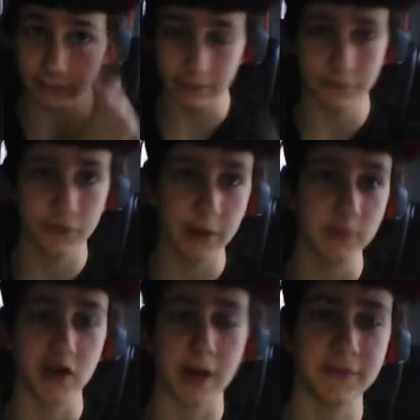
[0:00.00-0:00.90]
the frame
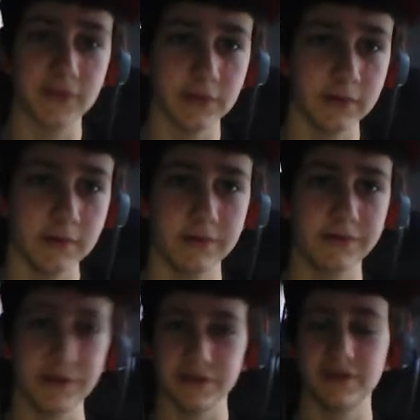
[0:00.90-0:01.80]
drops do,
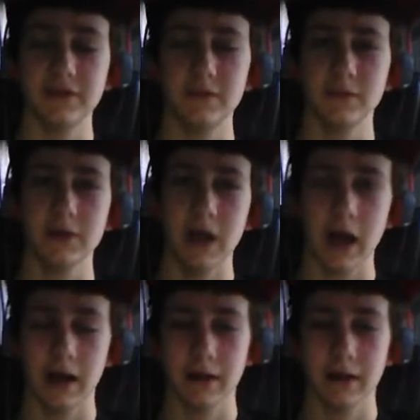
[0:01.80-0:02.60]
just ah,